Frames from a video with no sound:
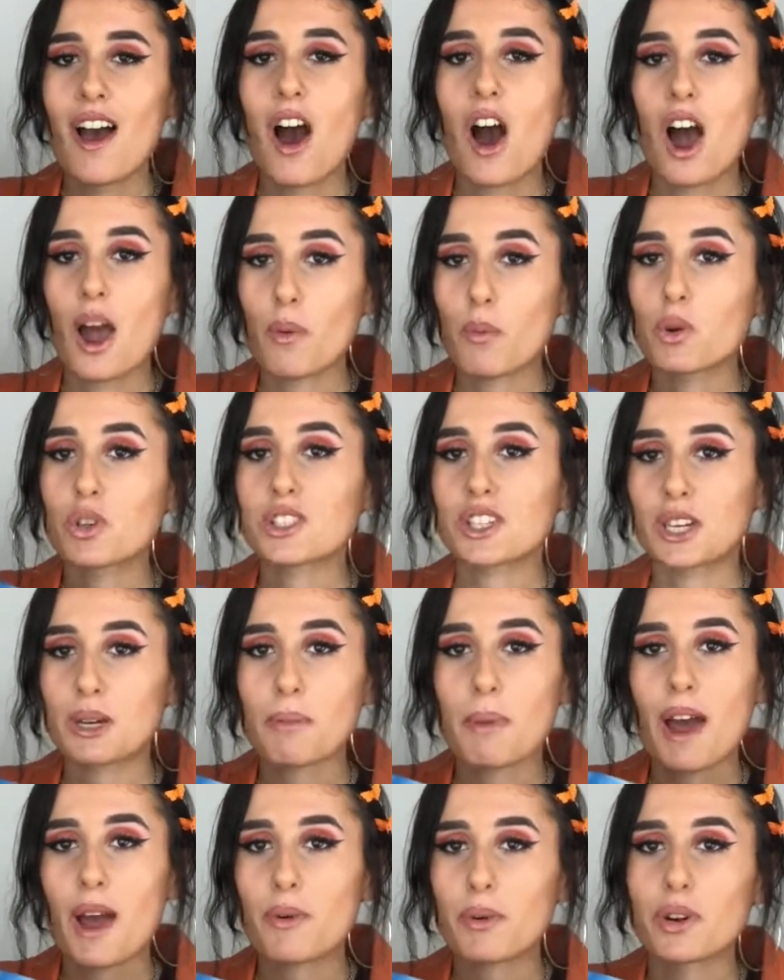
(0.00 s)
I was going to
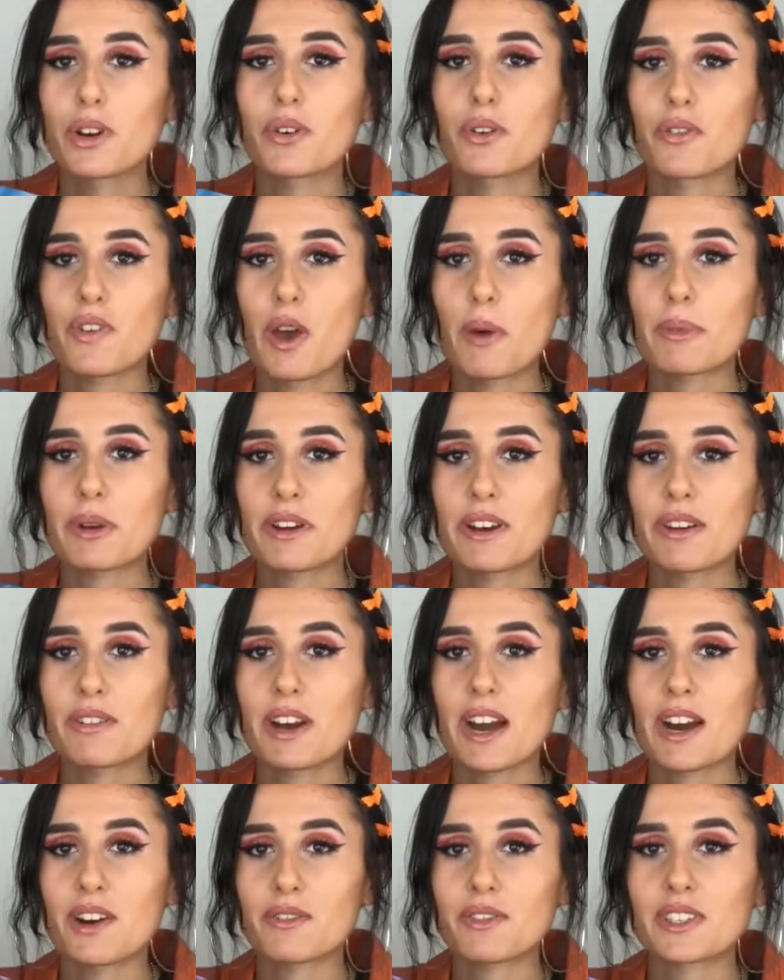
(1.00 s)
buy one off Urban
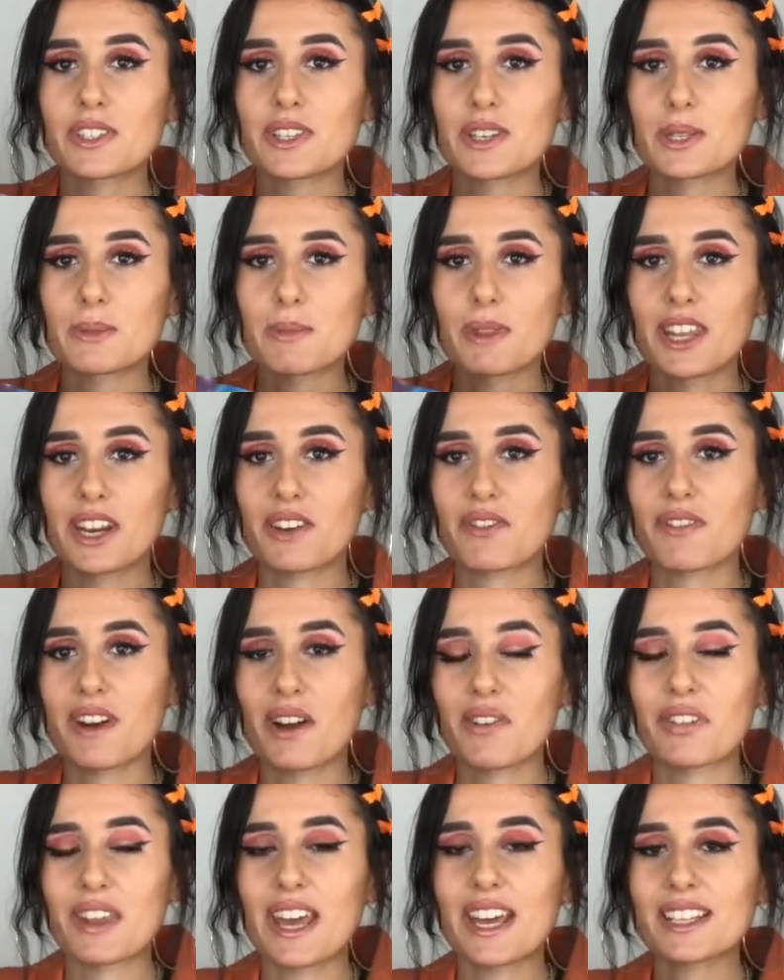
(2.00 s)
Outfitters, but then I
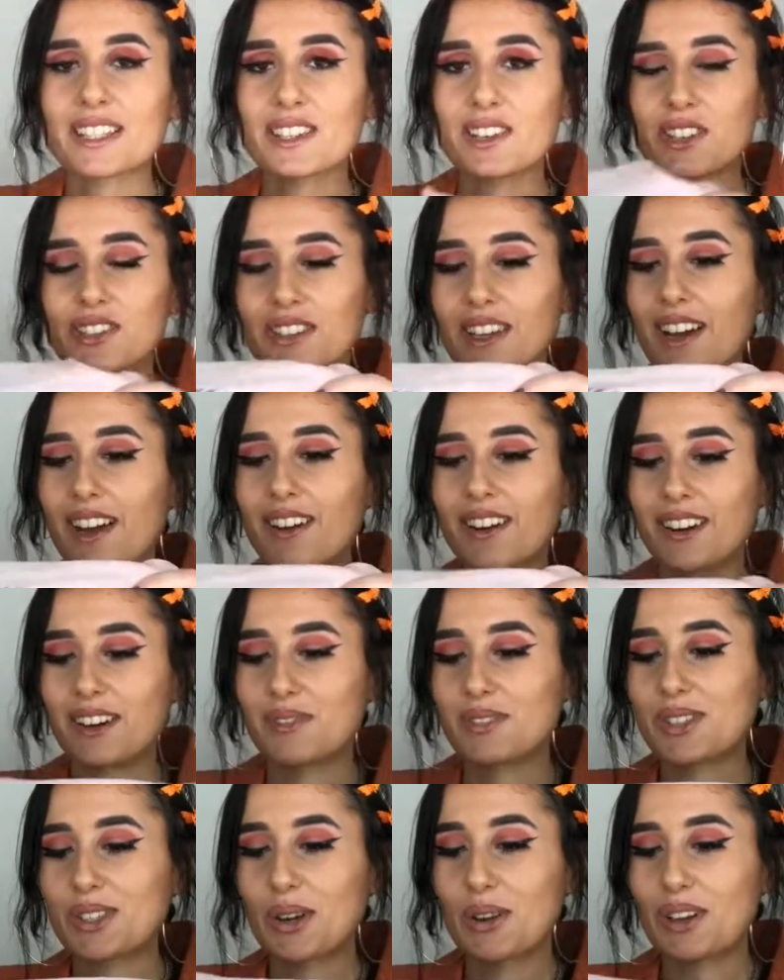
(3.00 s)
found this and I was like, oh,
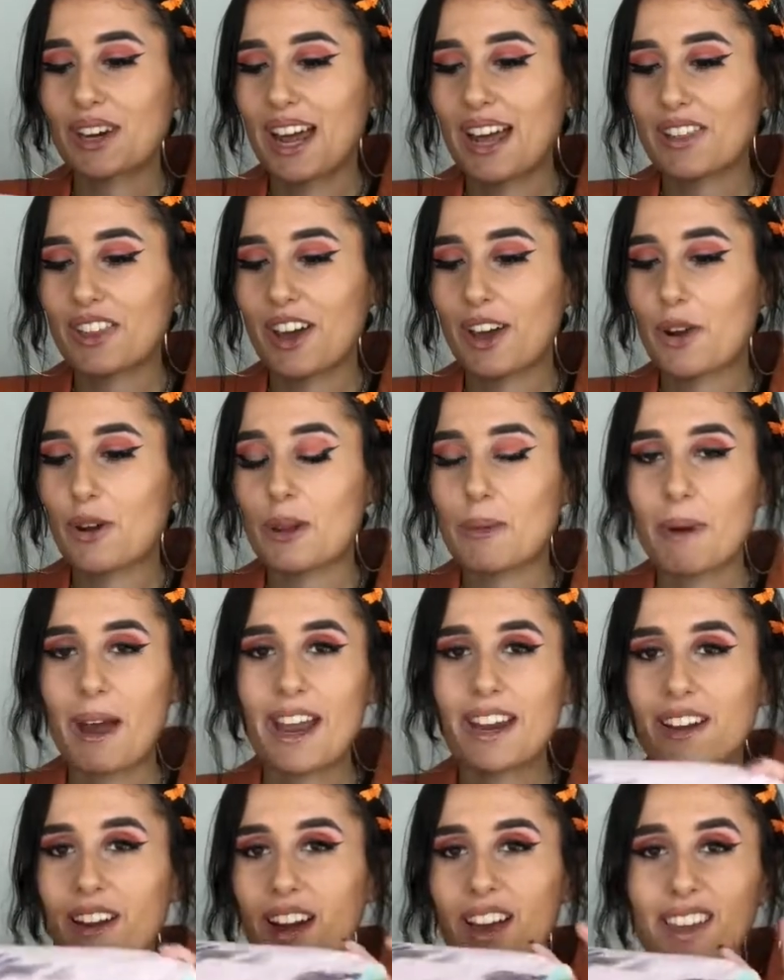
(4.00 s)
I'm so glad that I only
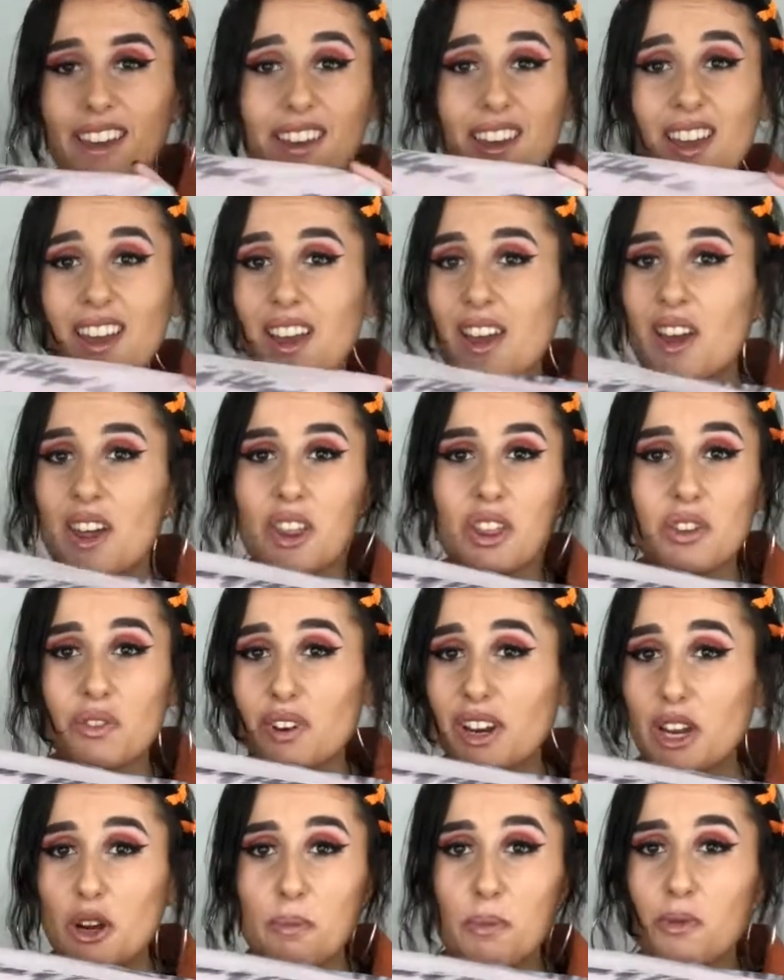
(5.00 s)
paid like
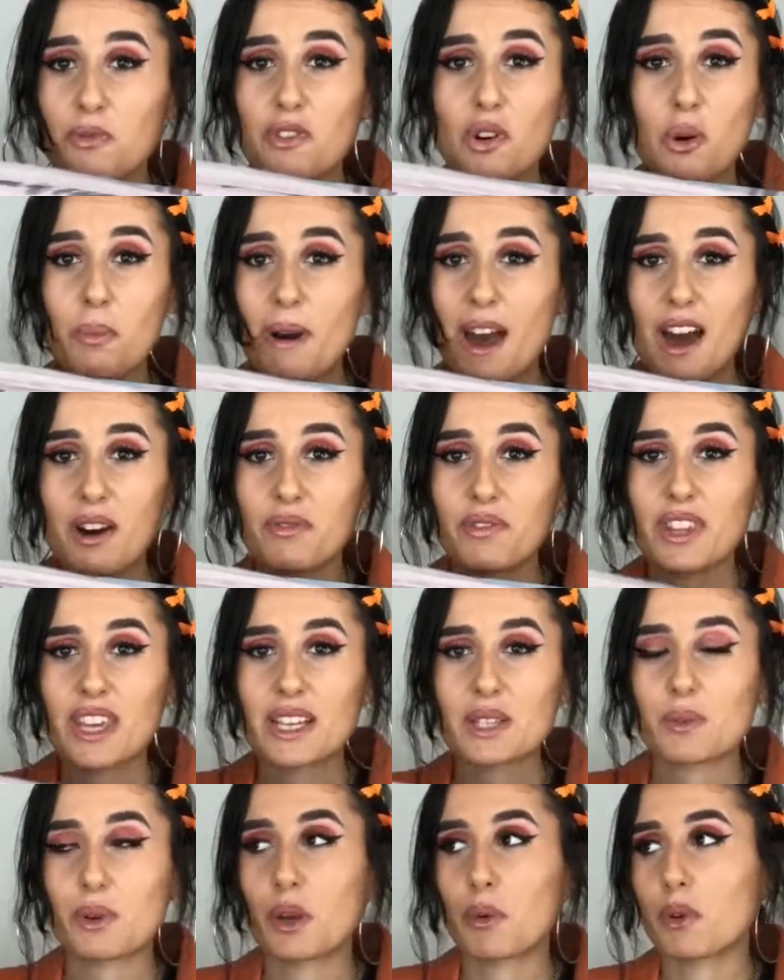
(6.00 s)
£3 or £4 for
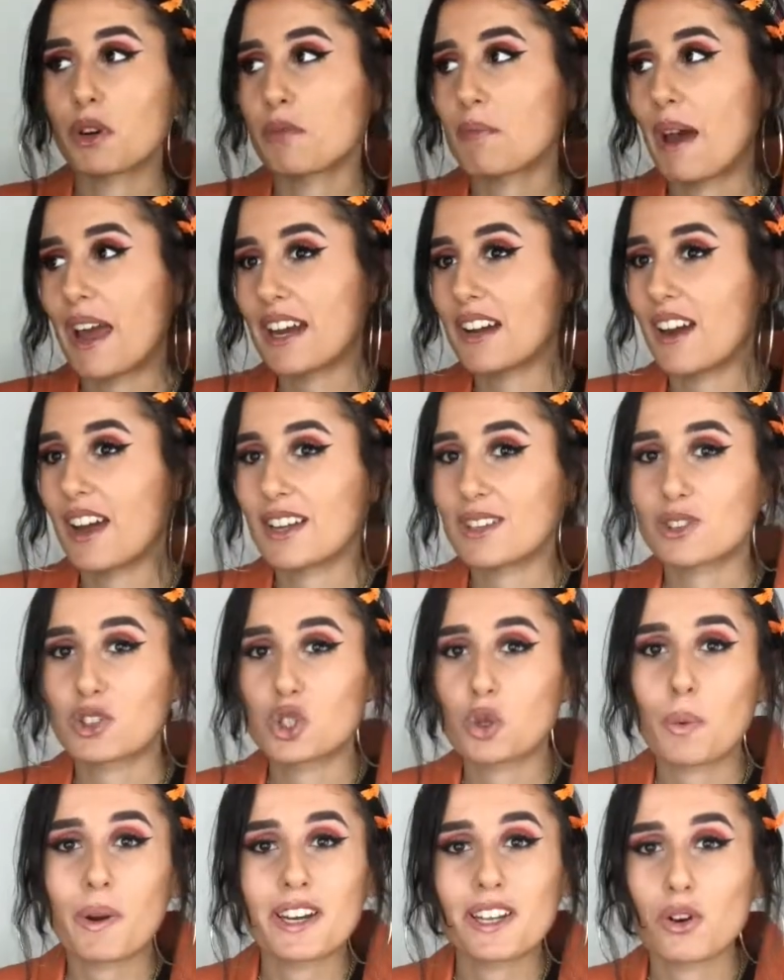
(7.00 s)
this, when I would have paid like
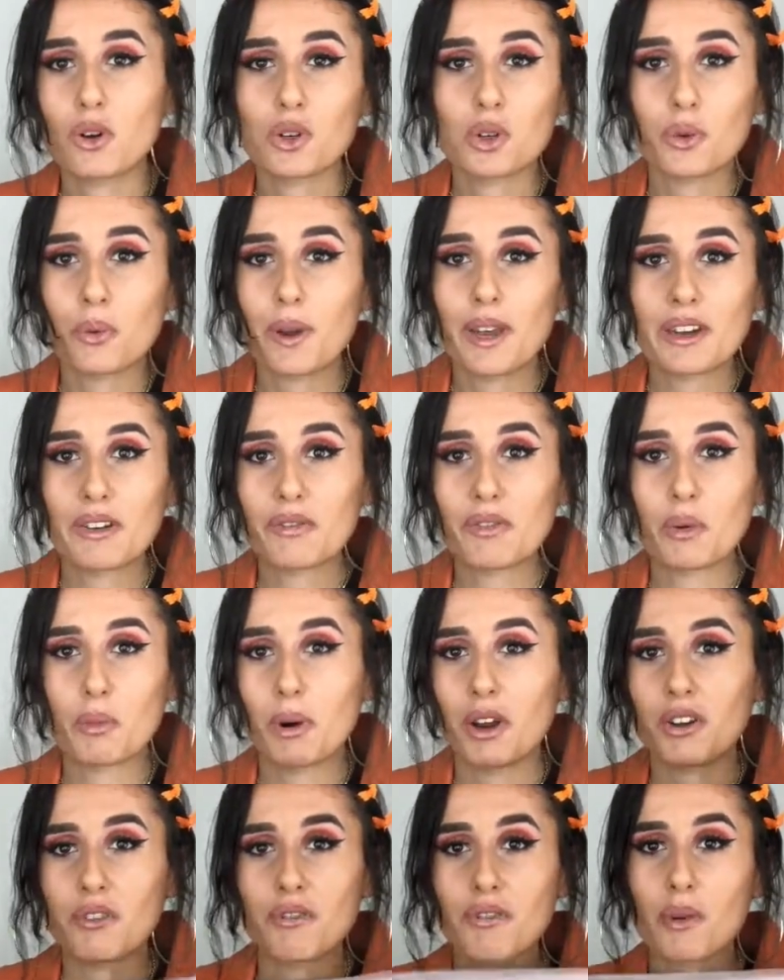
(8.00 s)
20 odd quid for
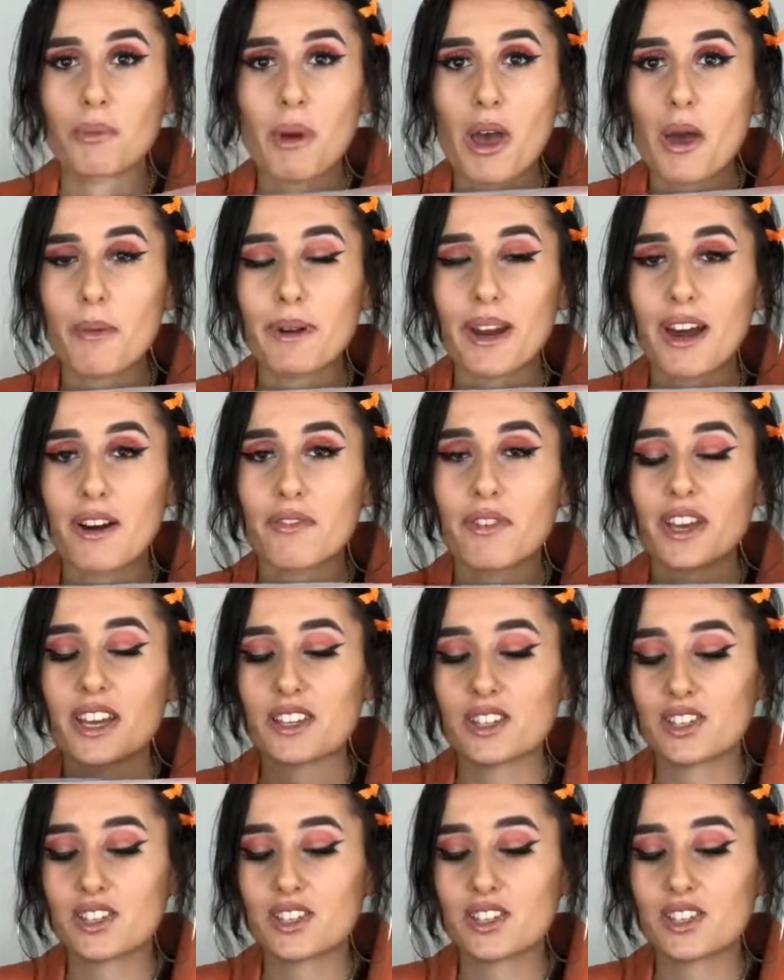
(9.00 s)
one from Urban Outfitters.